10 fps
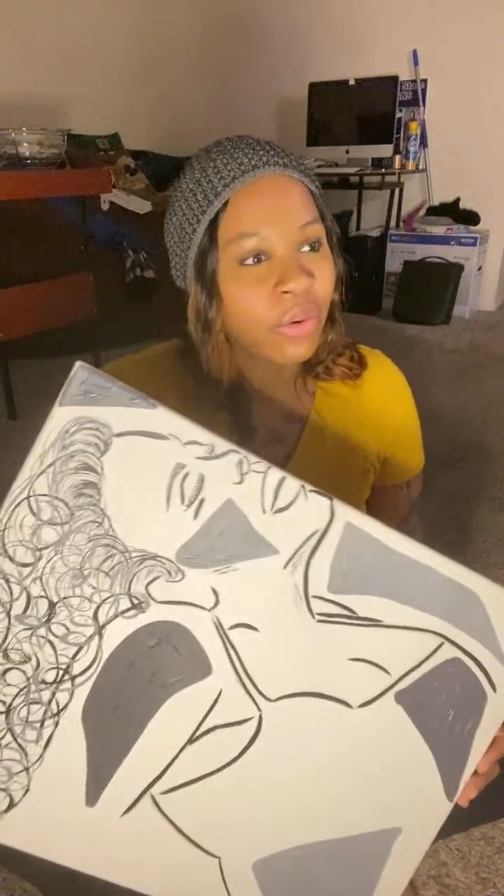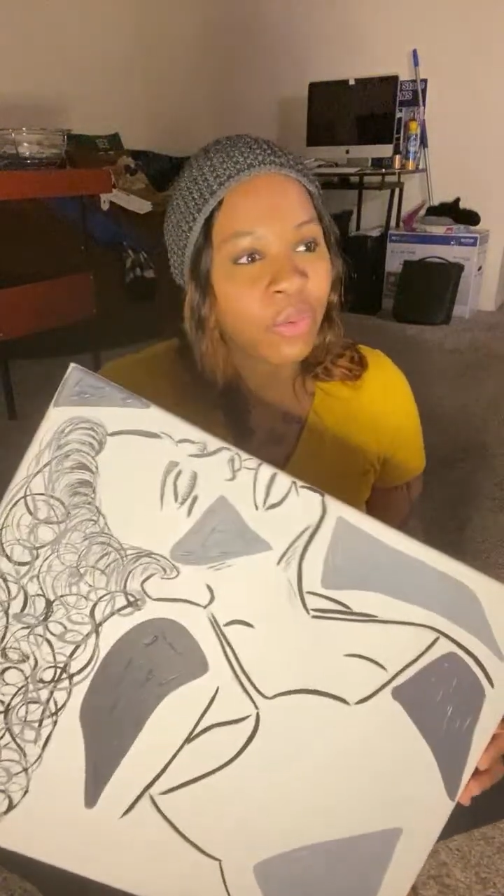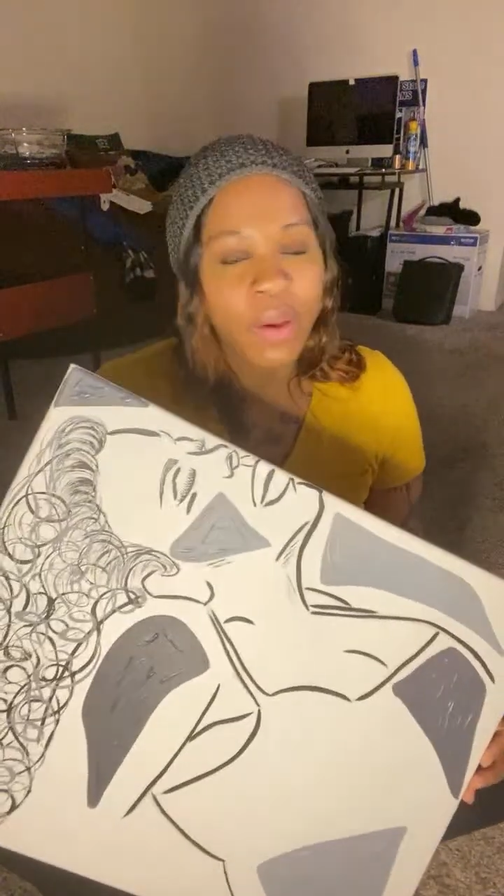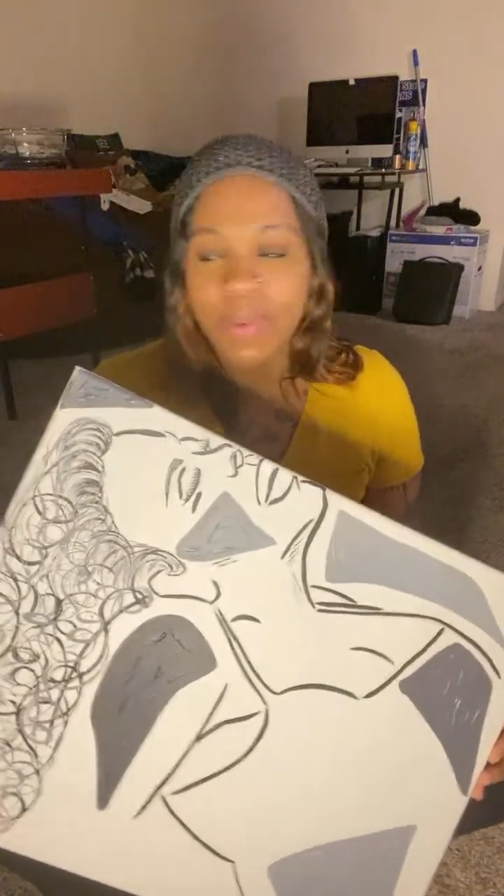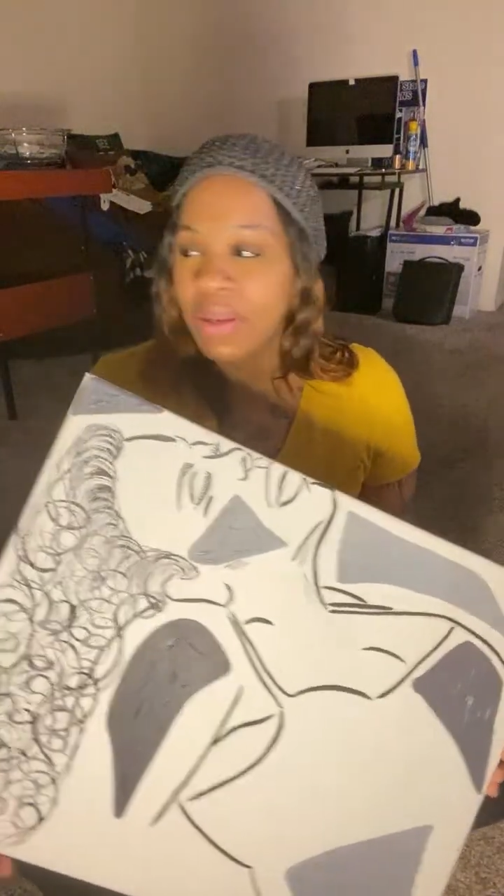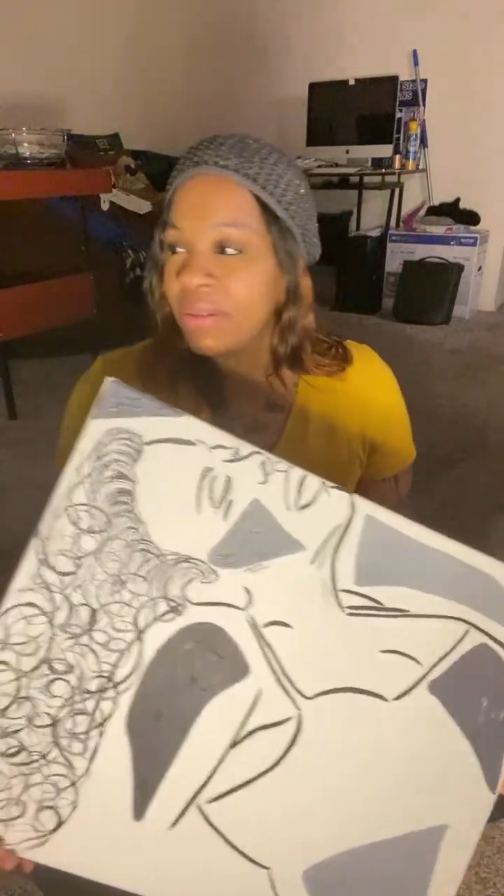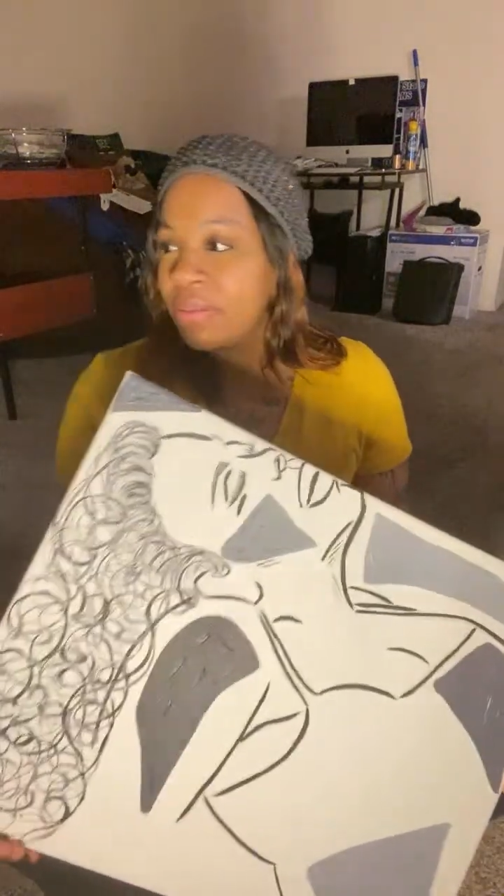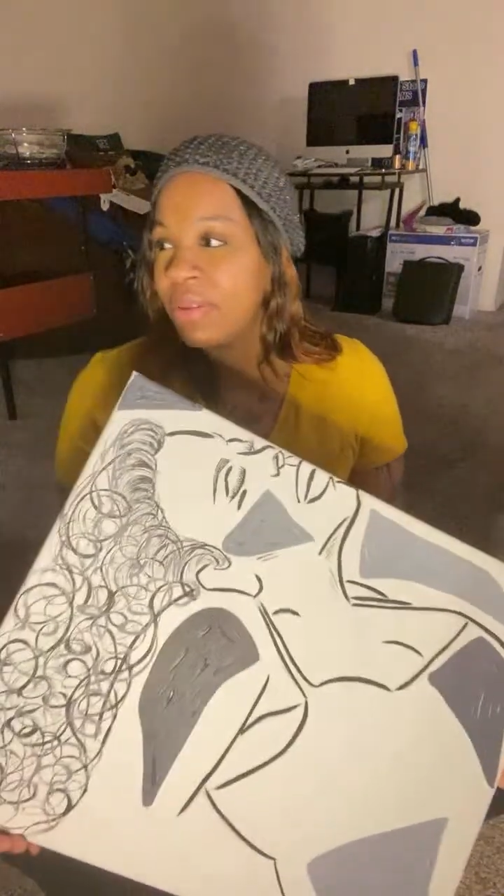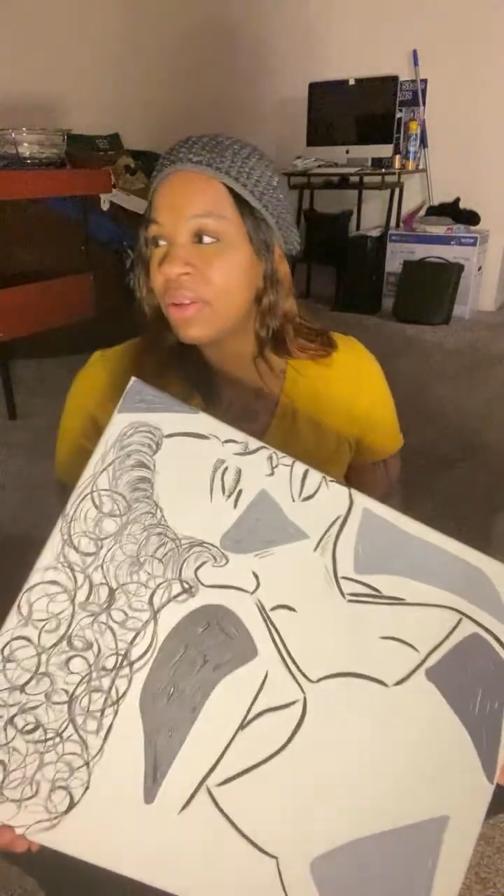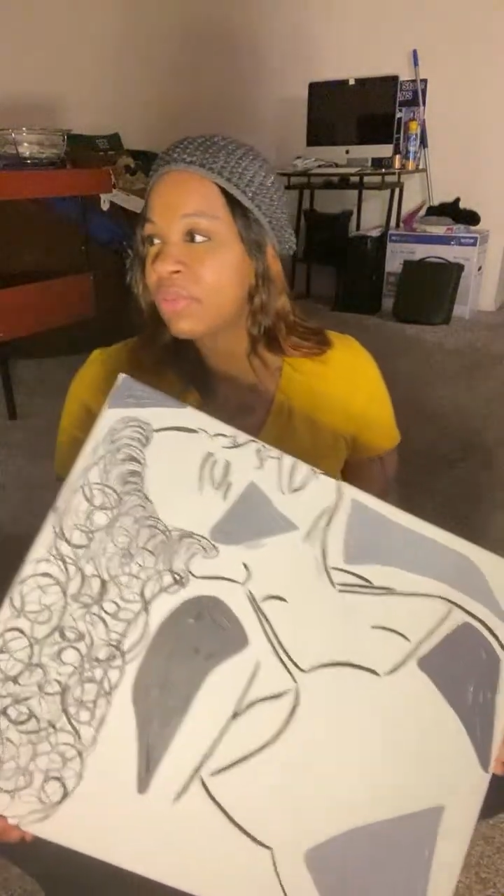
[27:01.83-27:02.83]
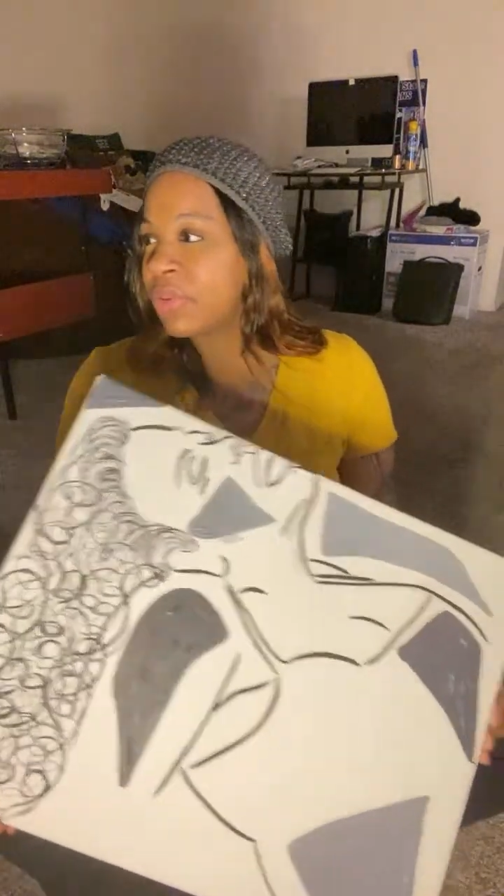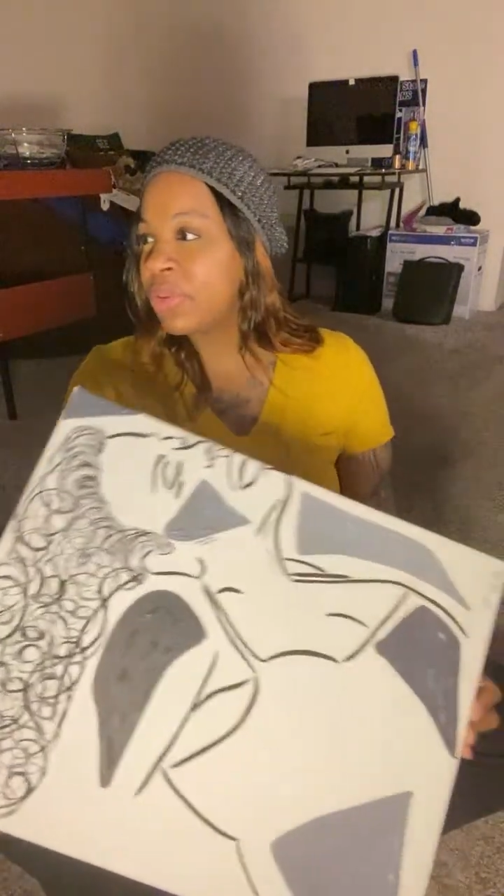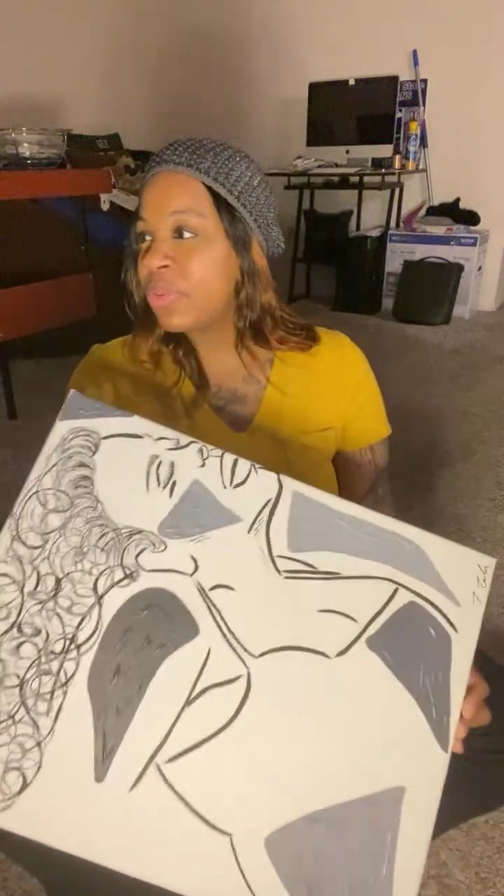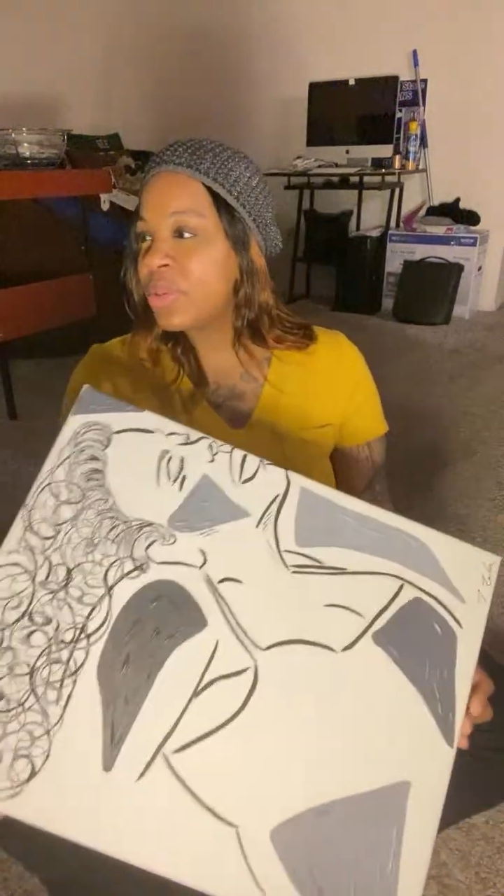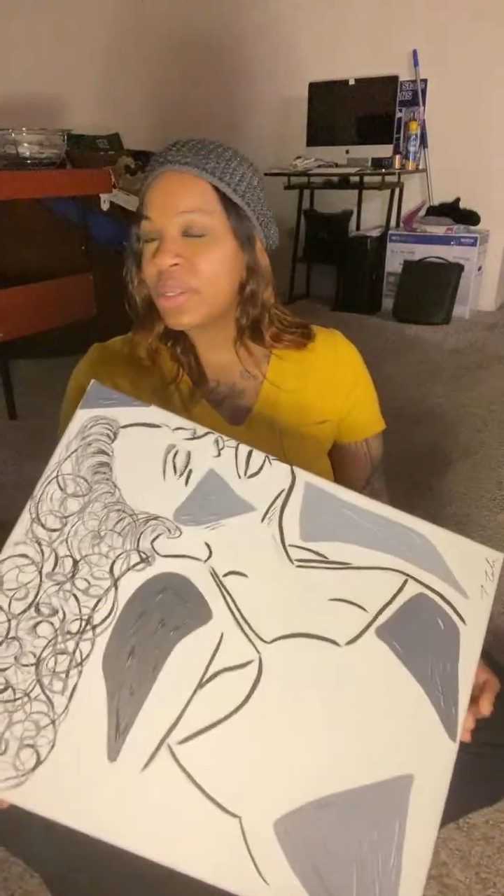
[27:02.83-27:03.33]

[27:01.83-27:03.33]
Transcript: women in a room with